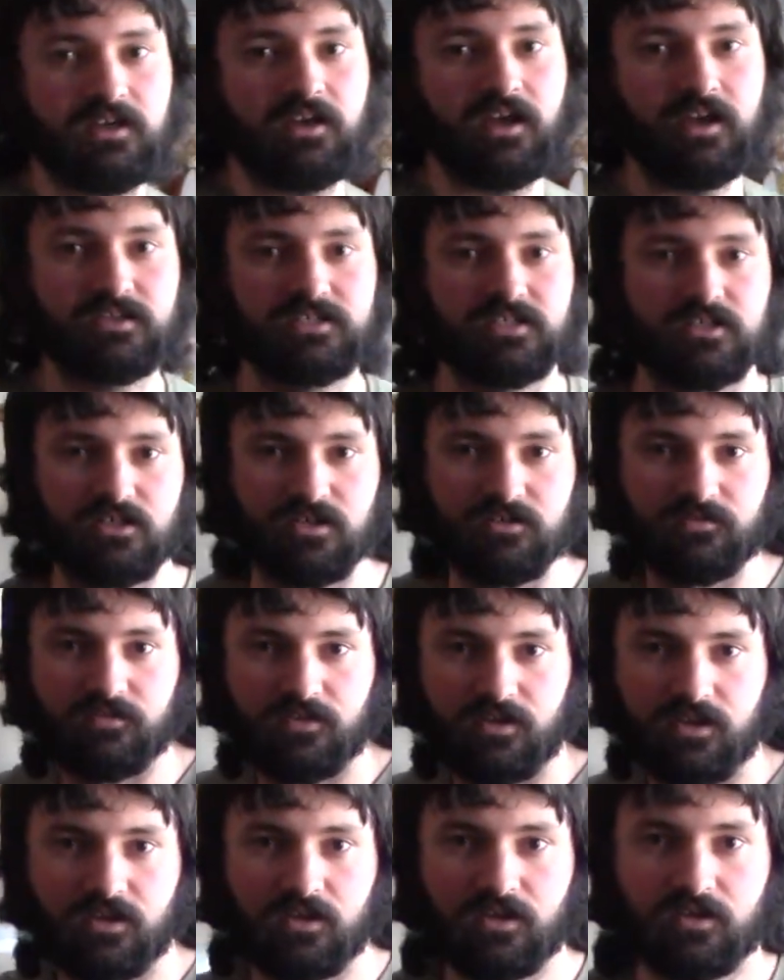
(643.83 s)
Instead of,
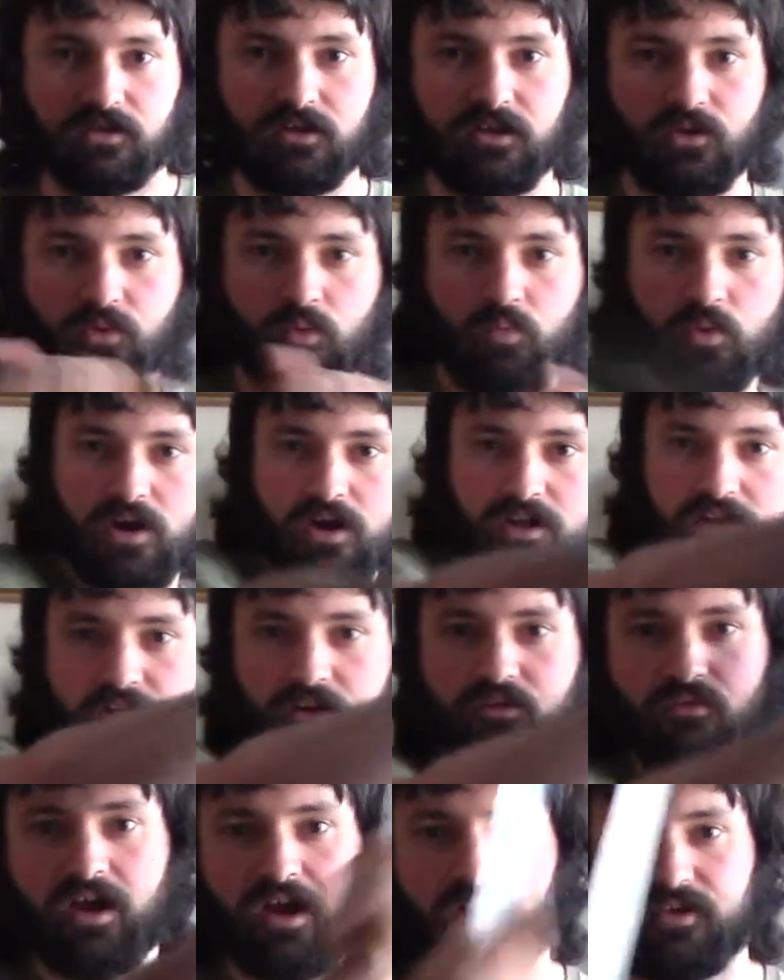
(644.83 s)
we're whirling
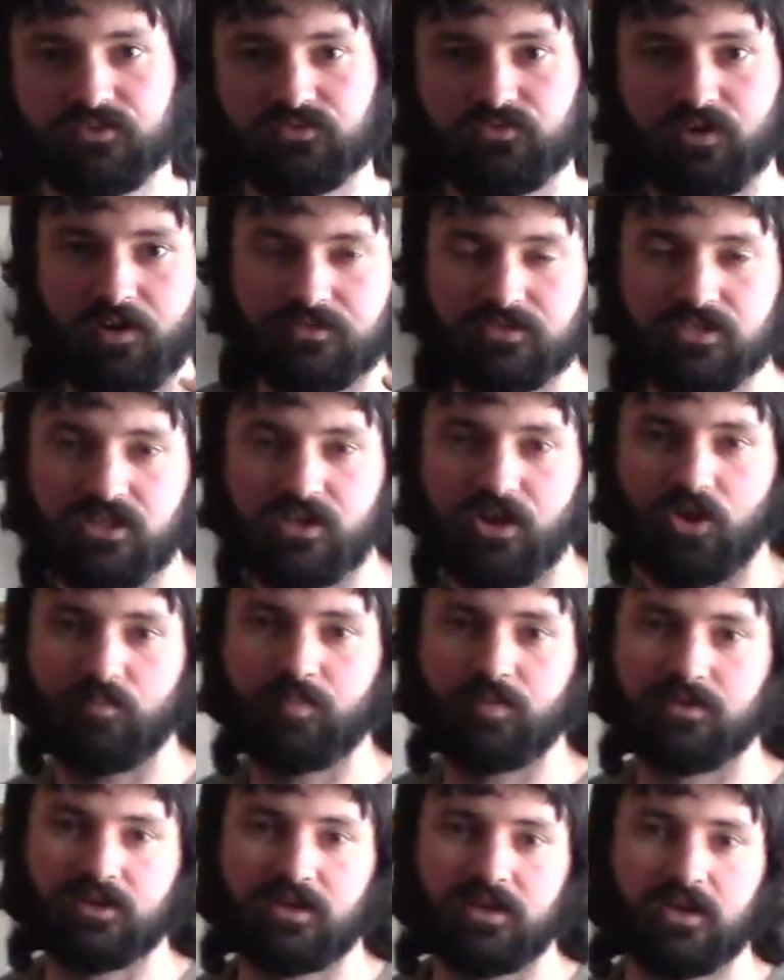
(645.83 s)
around, you're out in the
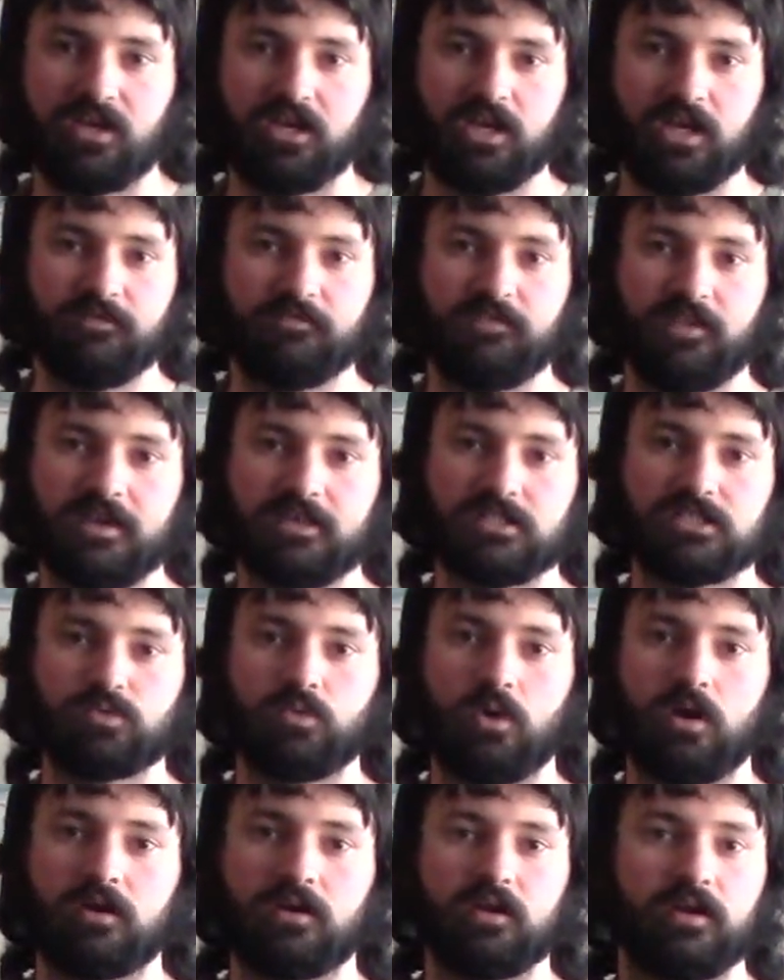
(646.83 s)
open. If they
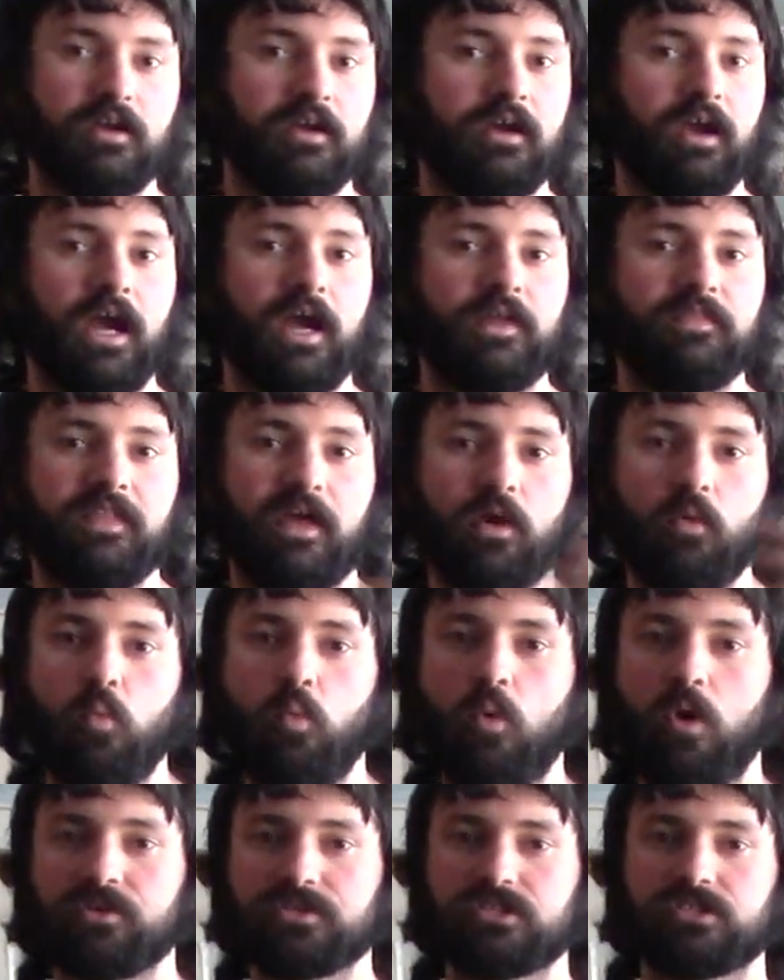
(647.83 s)
swung and there
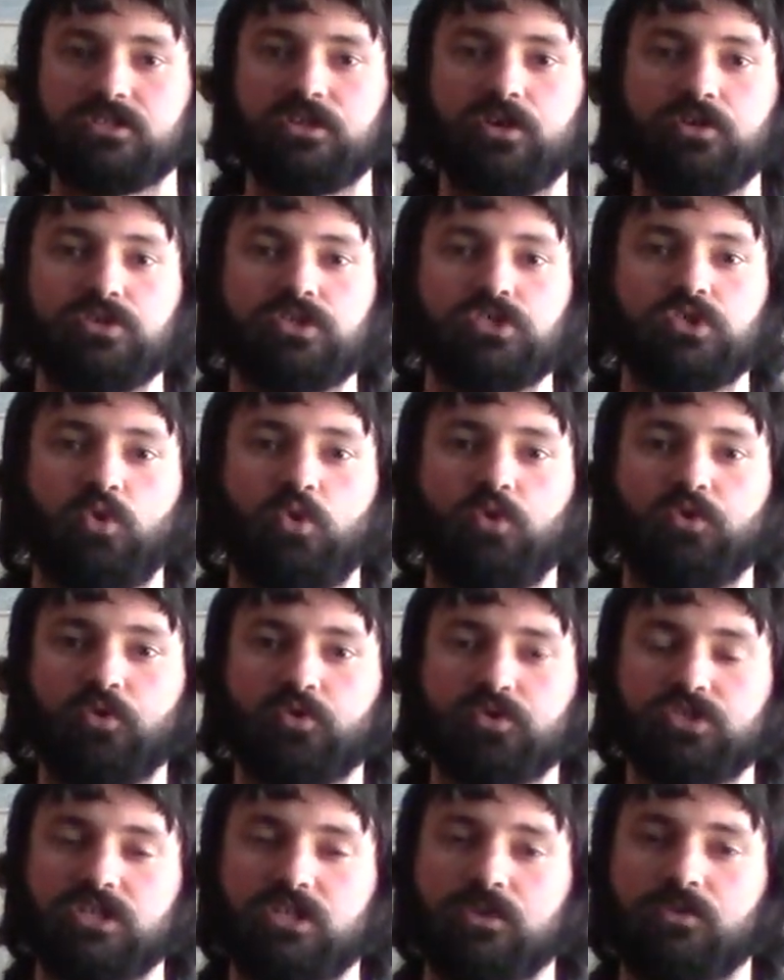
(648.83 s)
was no sword or
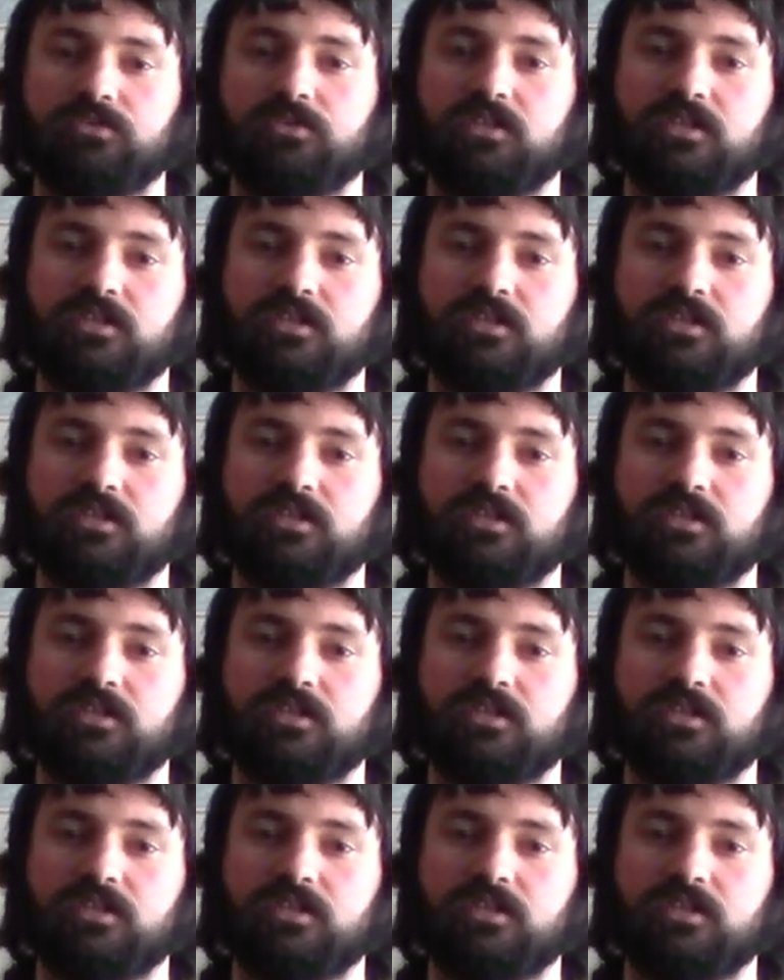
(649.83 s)
shield,